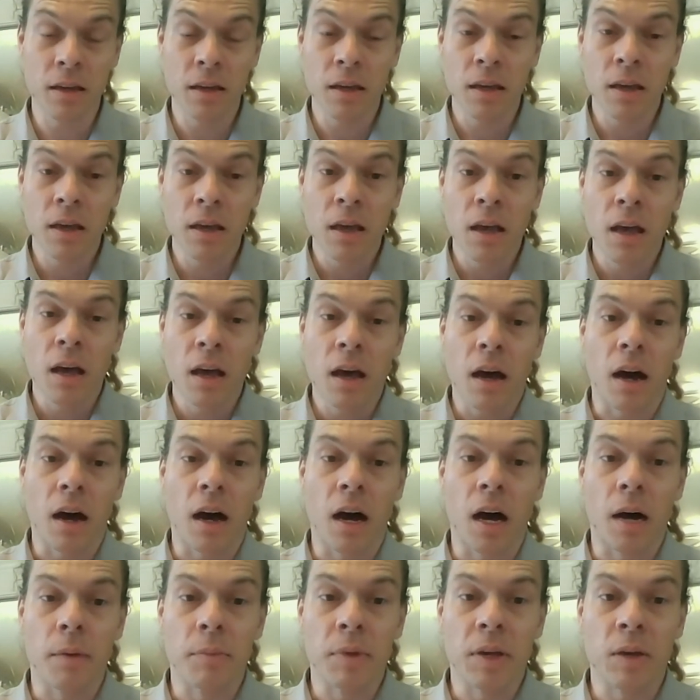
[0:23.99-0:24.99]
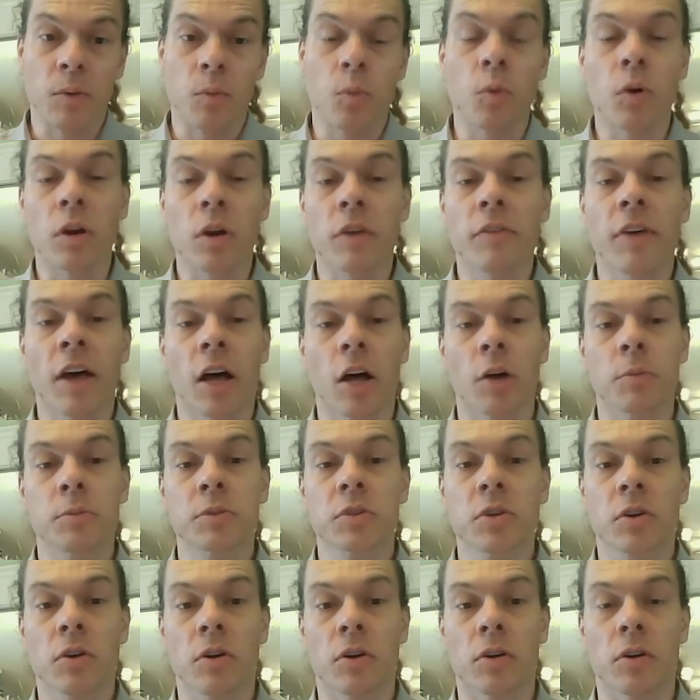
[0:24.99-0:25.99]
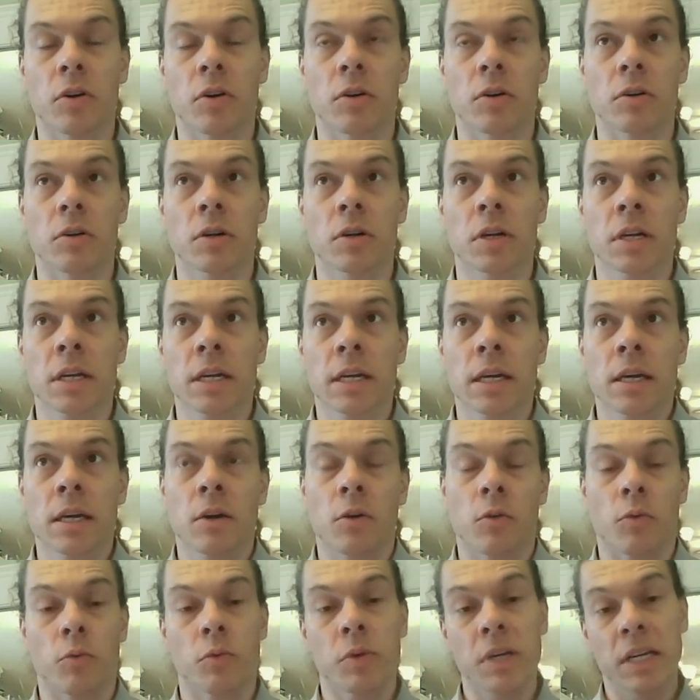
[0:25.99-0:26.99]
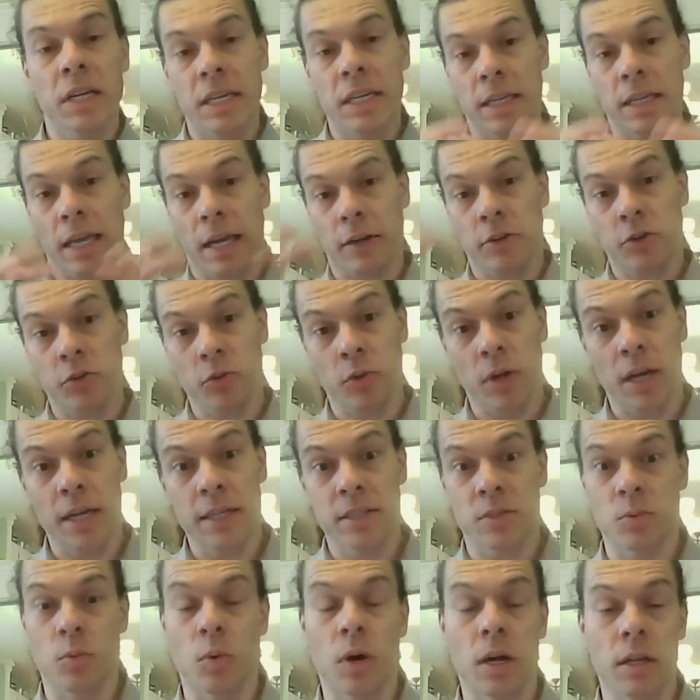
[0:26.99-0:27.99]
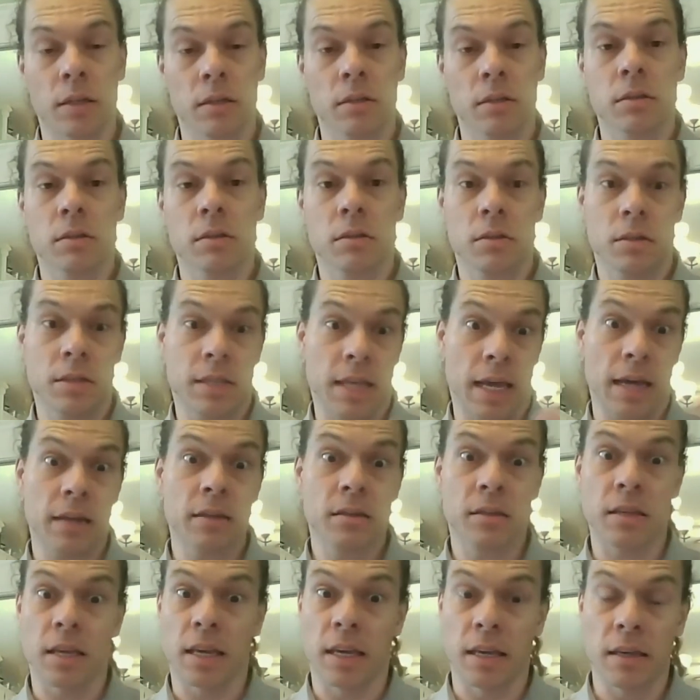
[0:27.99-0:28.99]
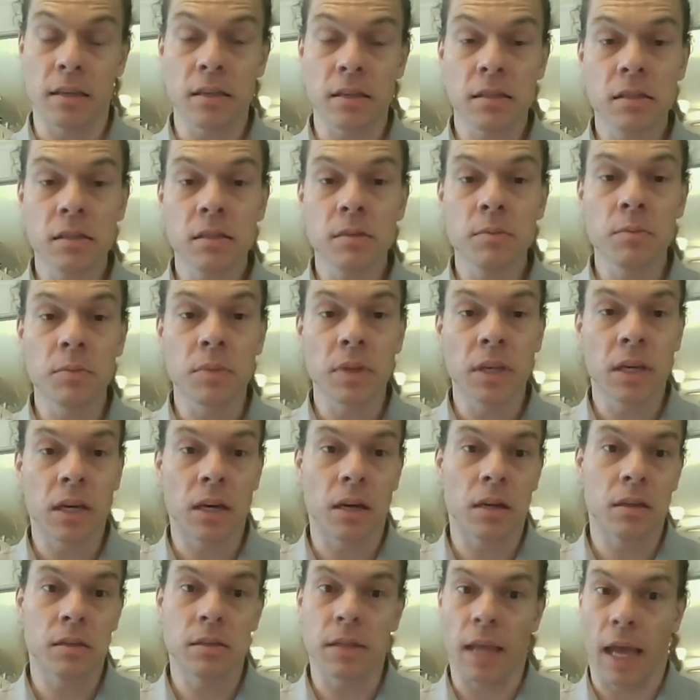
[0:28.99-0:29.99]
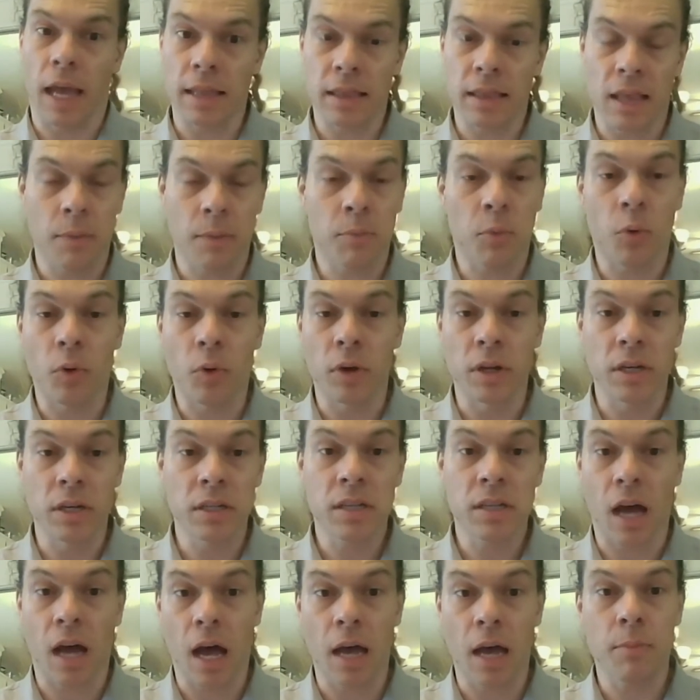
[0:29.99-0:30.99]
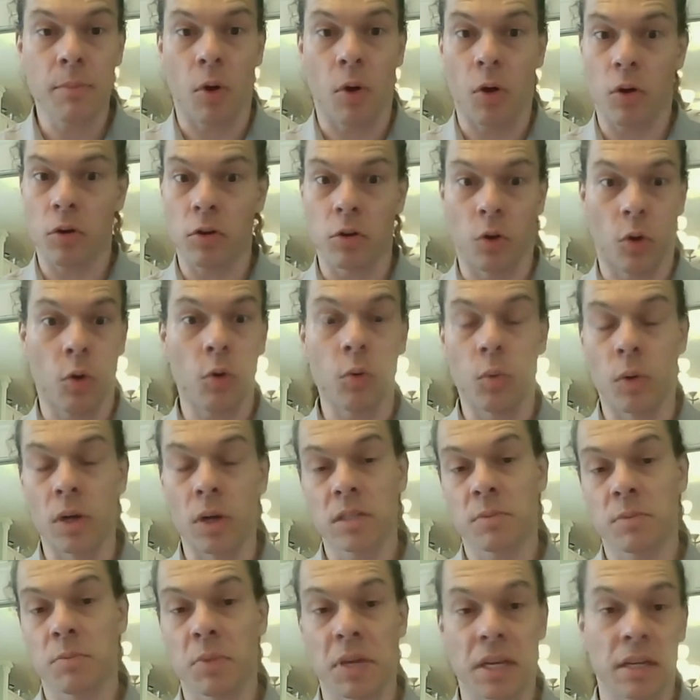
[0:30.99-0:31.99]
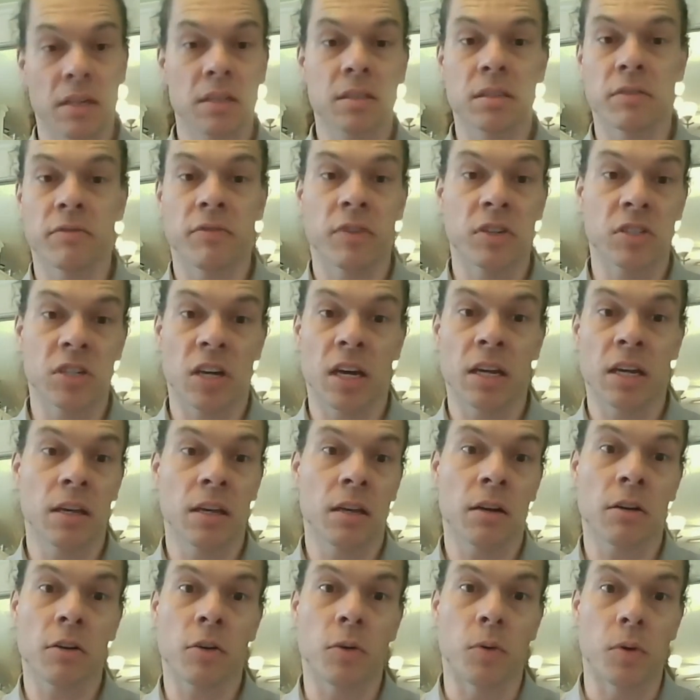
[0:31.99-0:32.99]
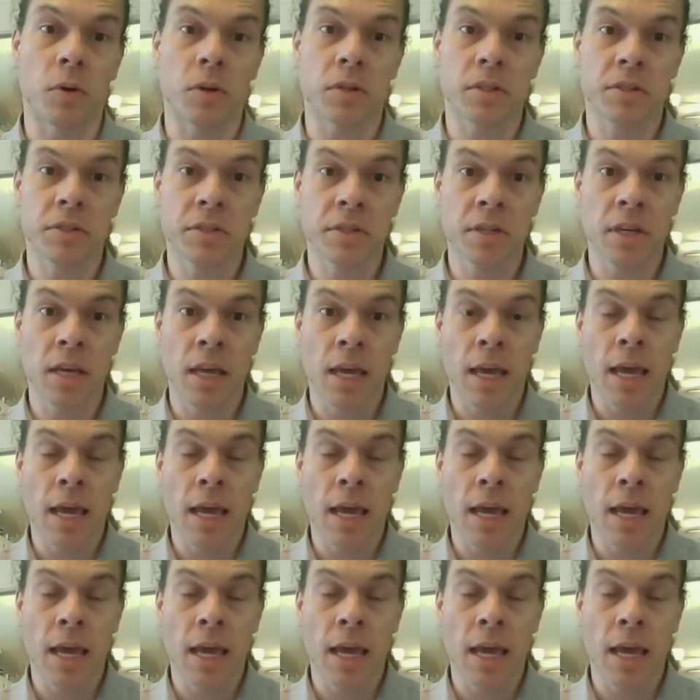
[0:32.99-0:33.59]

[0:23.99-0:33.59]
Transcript: Yeah. Um, it would have helped her recontextualize what sex is, because at that point in time, our goal was penis and vagina intercourse.